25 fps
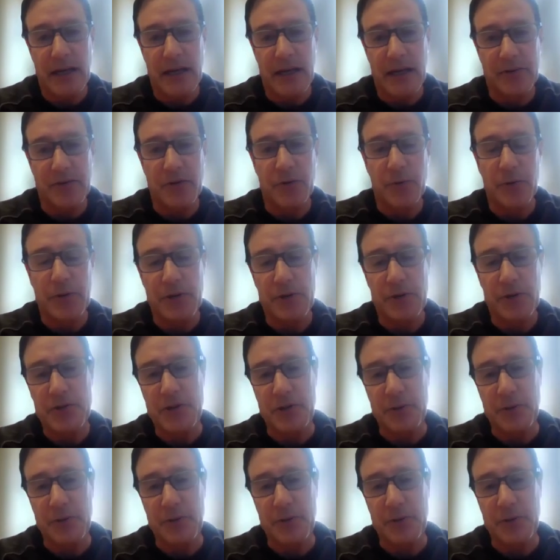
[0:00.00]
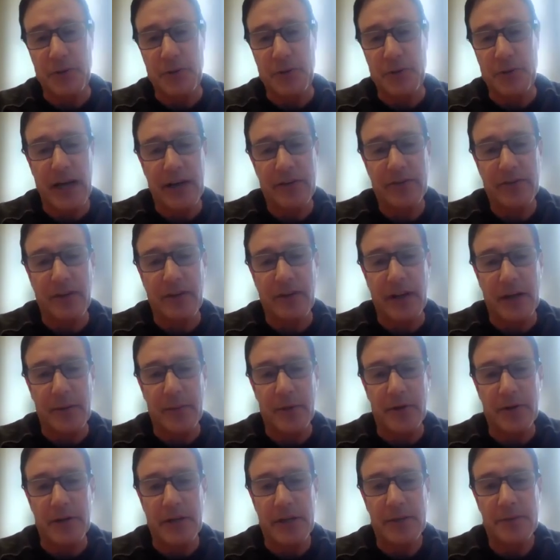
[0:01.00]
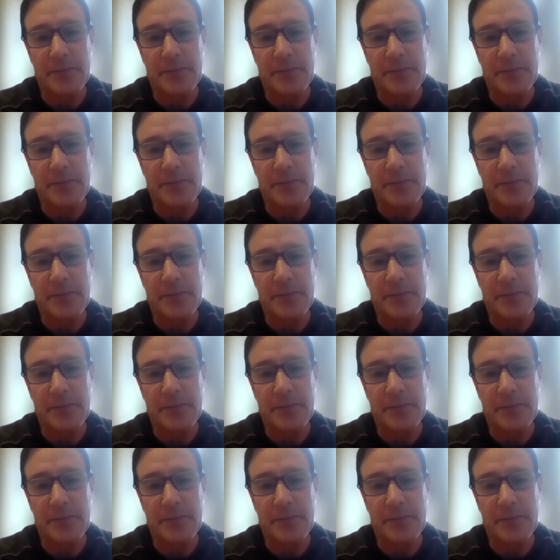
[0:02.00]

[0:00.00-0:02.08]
to reduce your payroll tax liability.